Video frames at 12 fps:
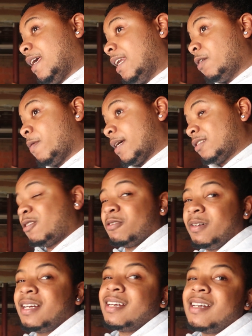anyway.
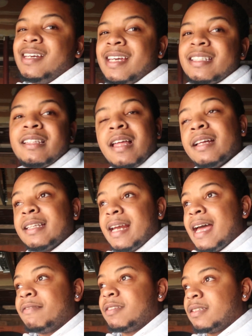So it's a lot that I
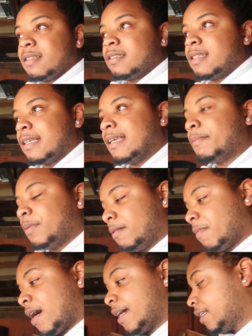have to keep in
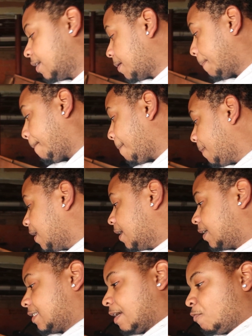mind,
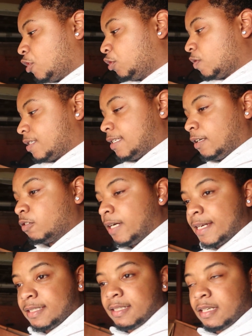because I want to do a single
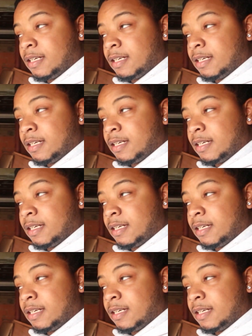exit